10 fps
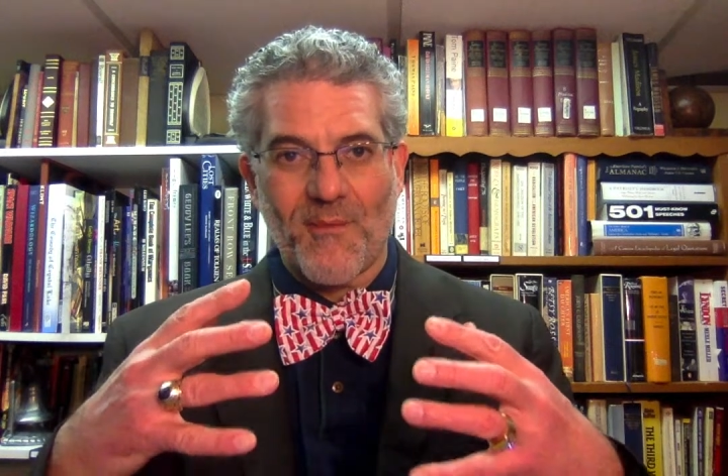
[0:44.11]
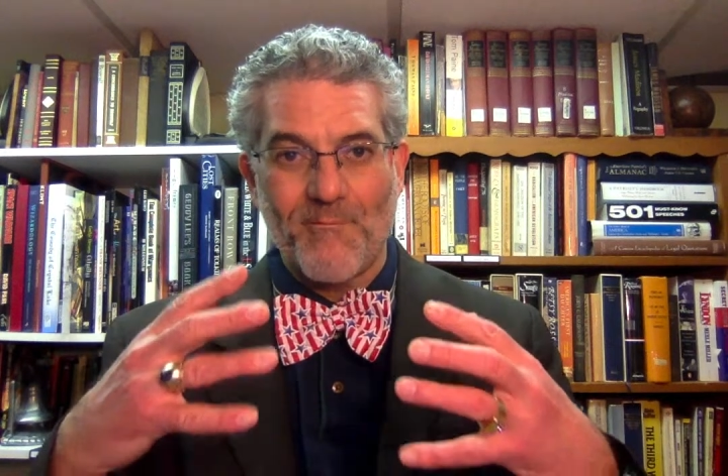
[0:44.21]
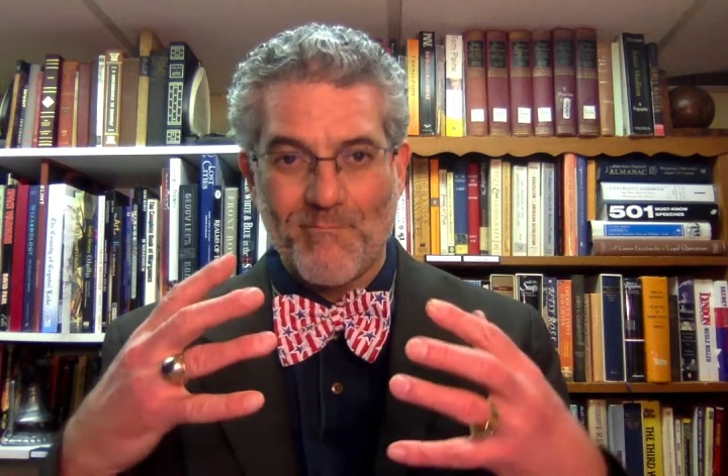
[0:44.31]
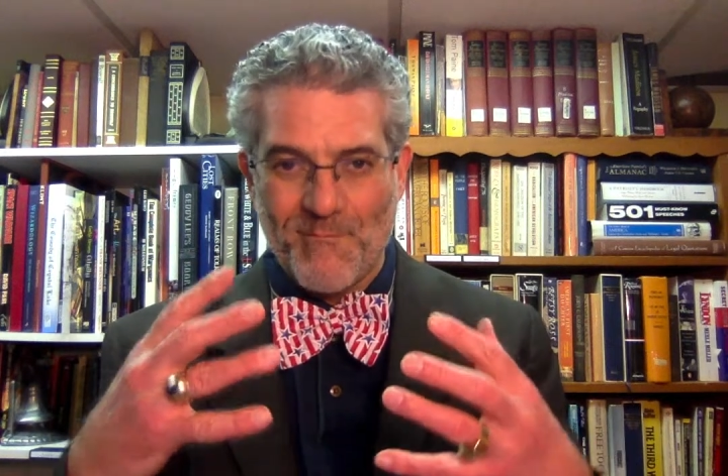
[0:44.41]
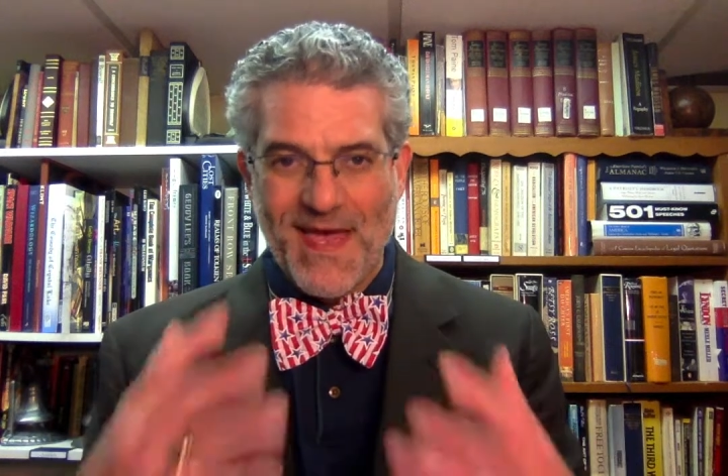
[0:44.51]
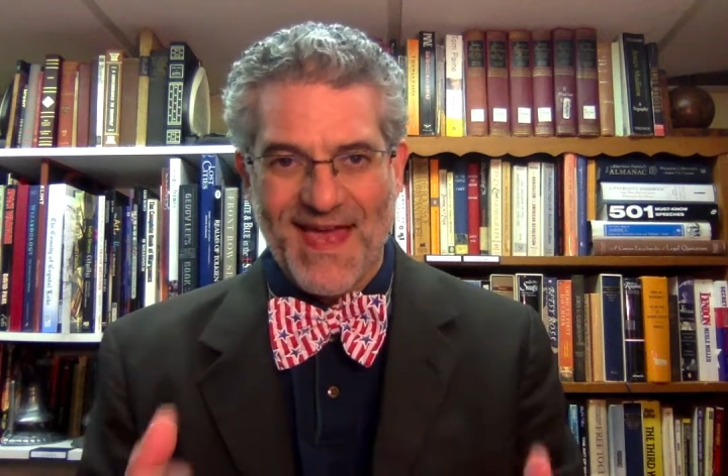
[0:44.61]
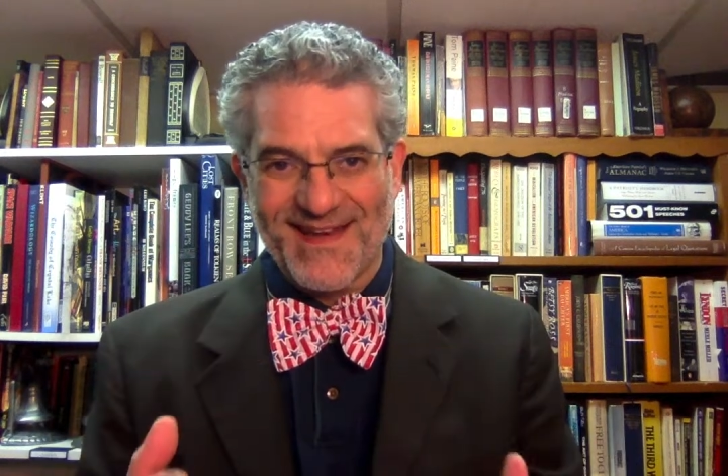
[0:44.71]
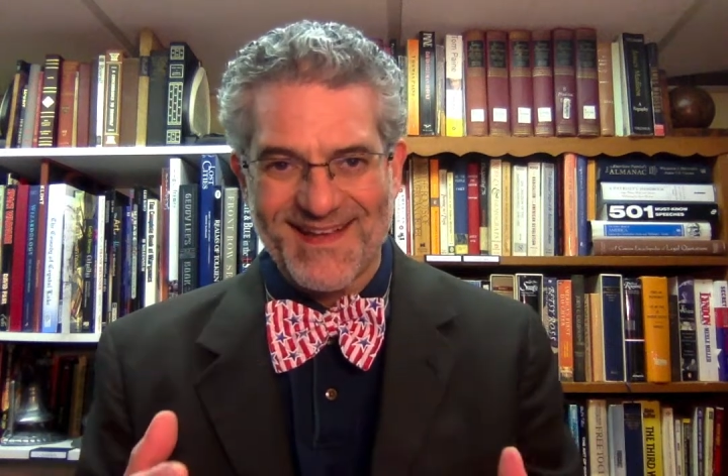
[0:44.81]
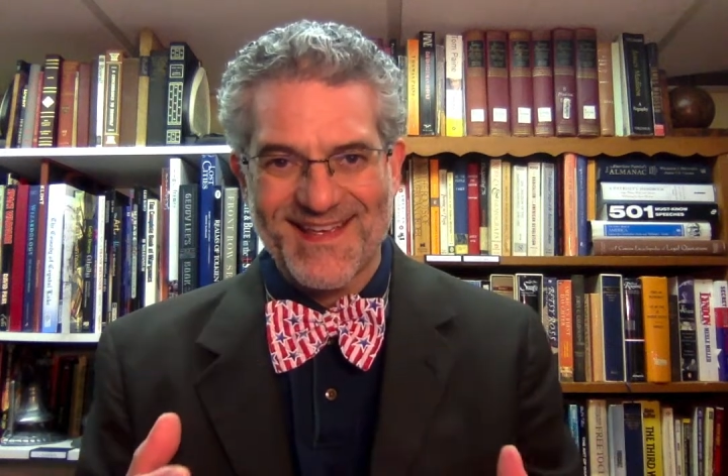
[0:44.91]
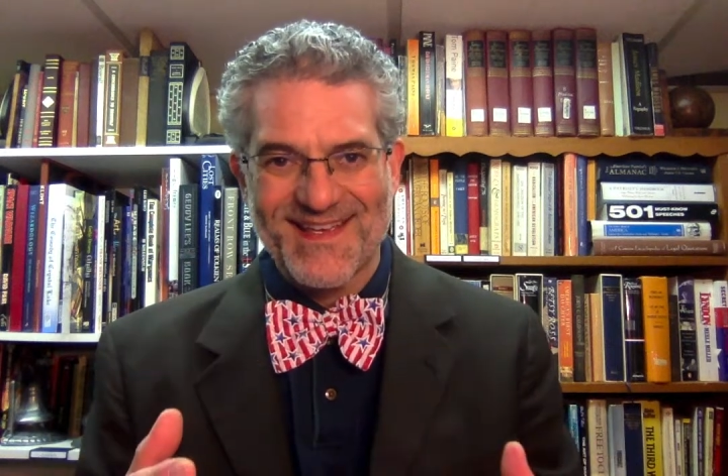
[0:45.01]

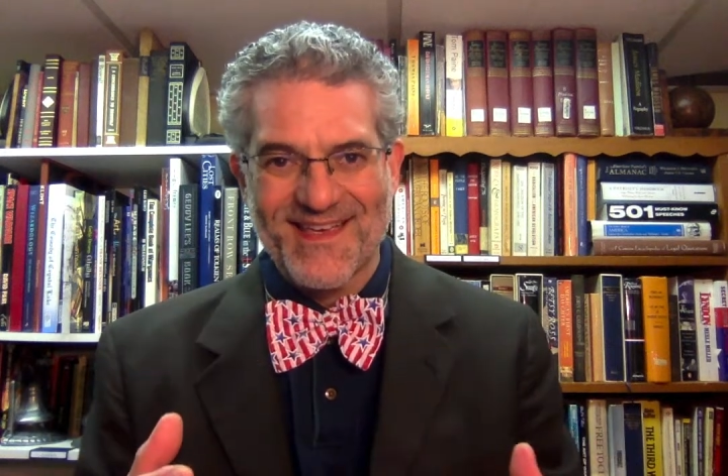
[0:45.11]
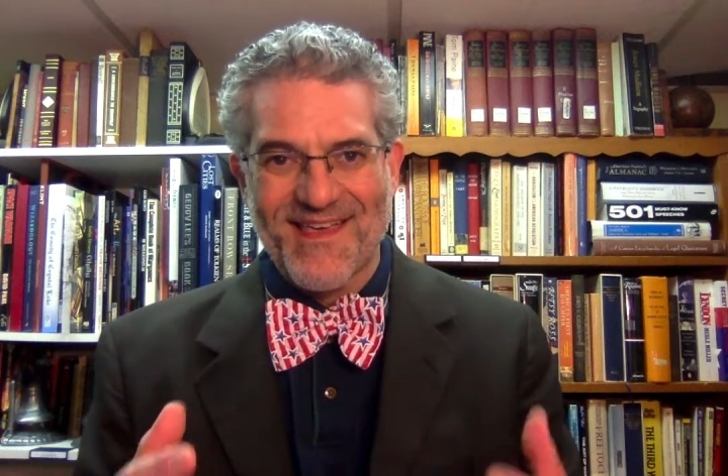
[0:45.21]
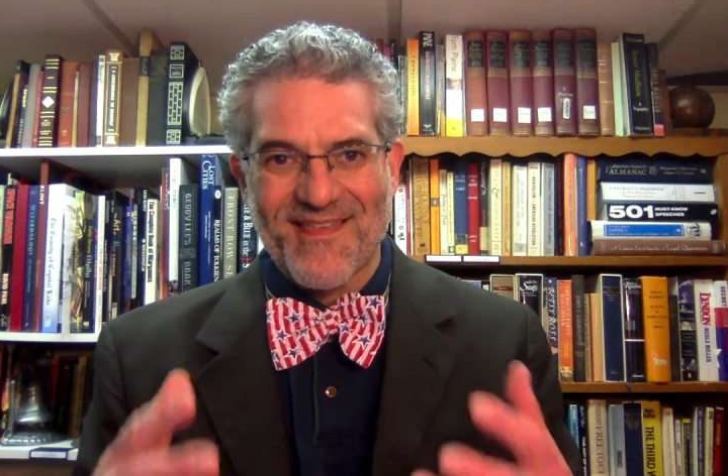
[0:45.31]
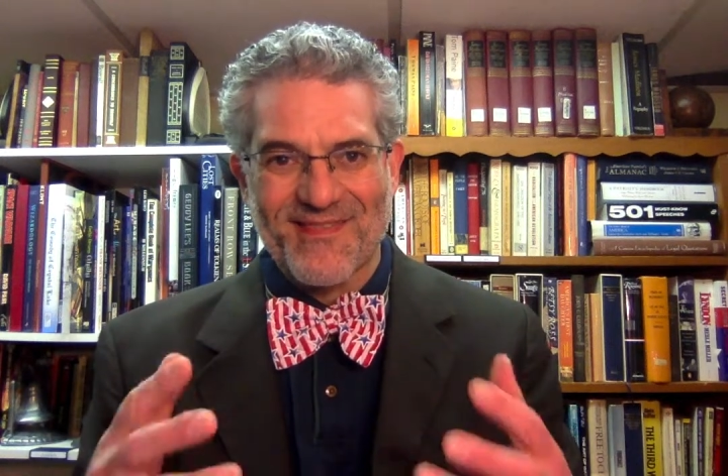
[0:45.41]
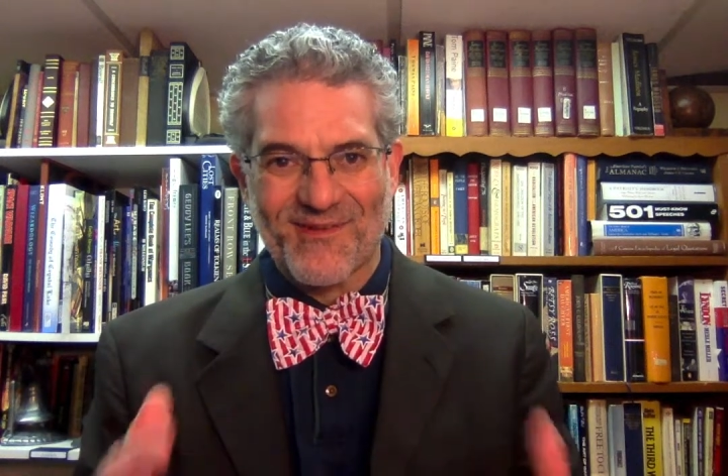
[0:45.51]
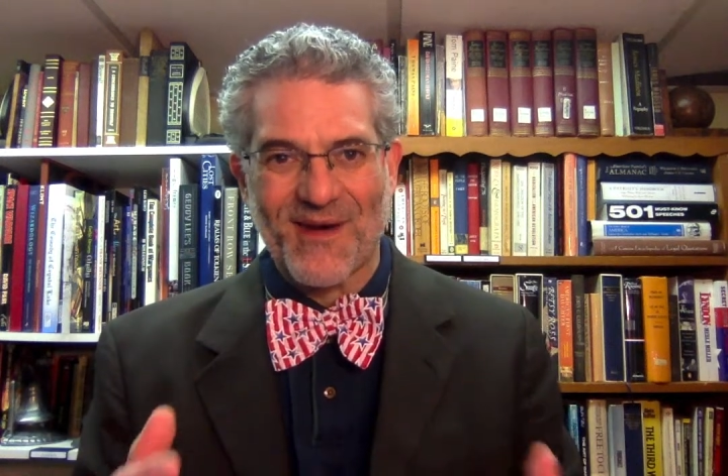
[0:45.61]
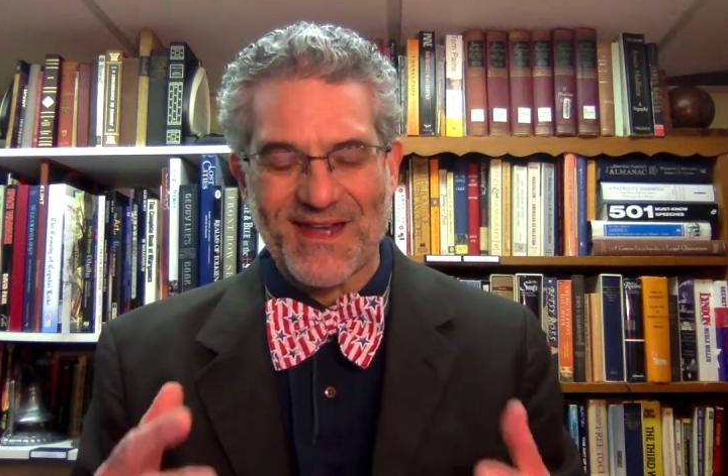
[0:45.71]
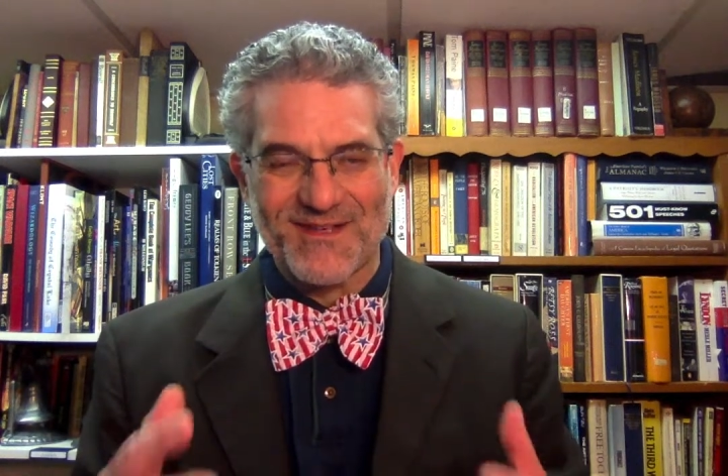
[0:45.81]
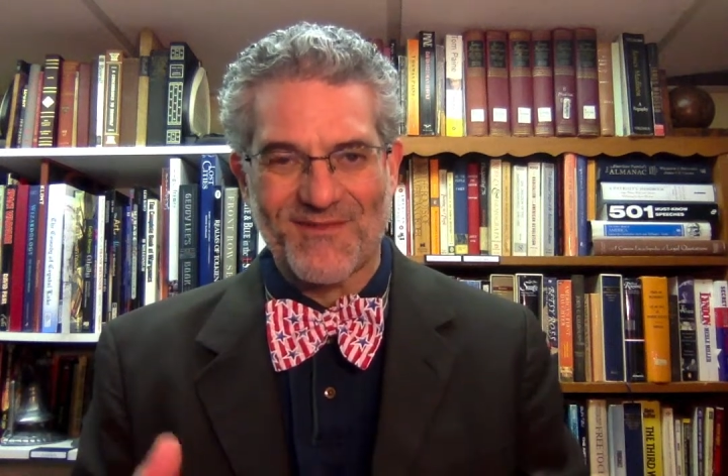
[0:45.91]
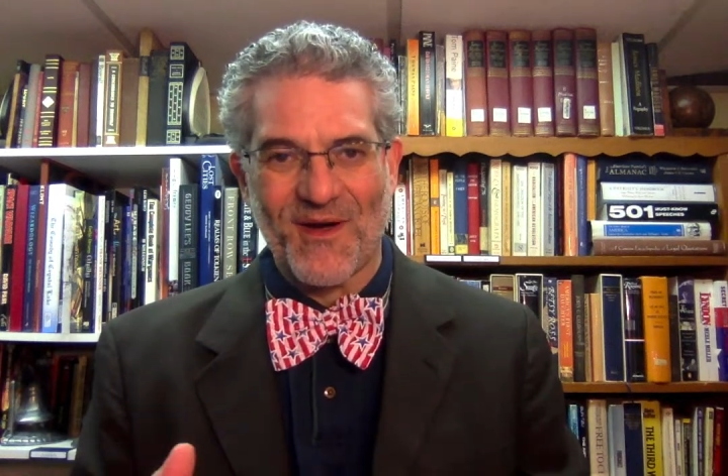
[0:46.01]
men the
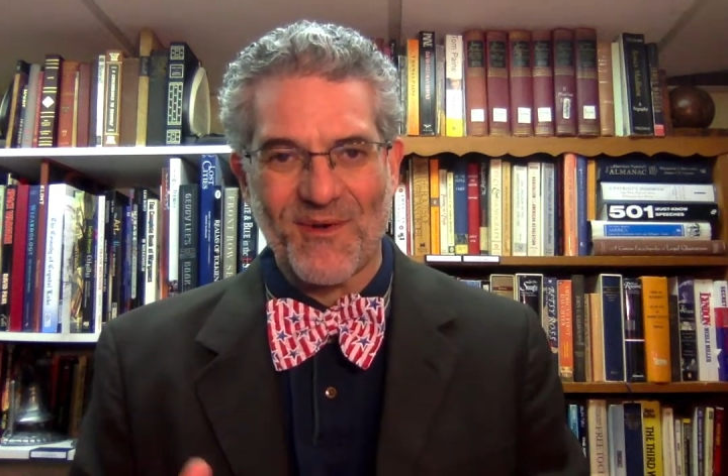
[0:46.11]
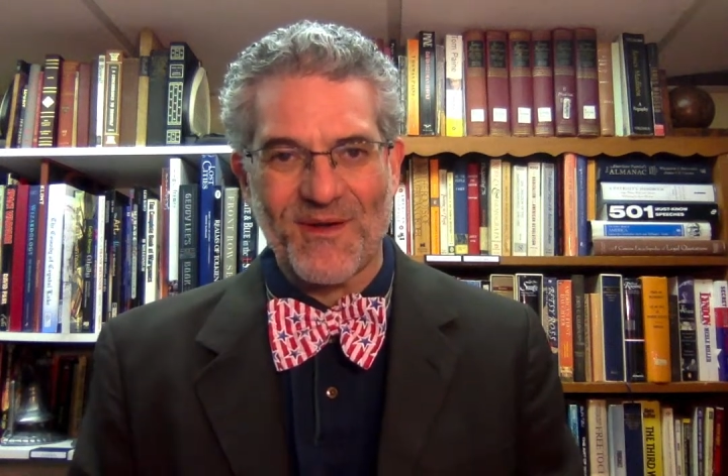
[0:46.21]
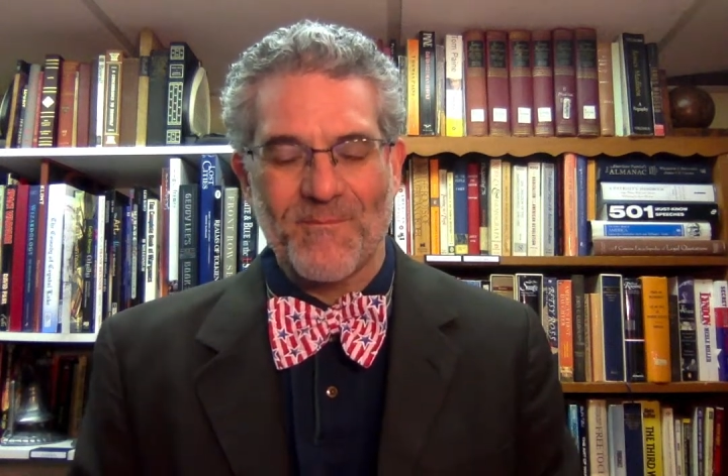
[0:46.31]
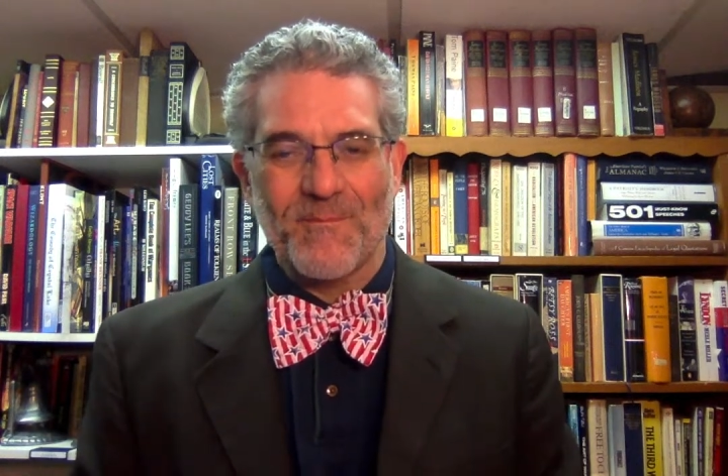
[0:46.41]
right to vote.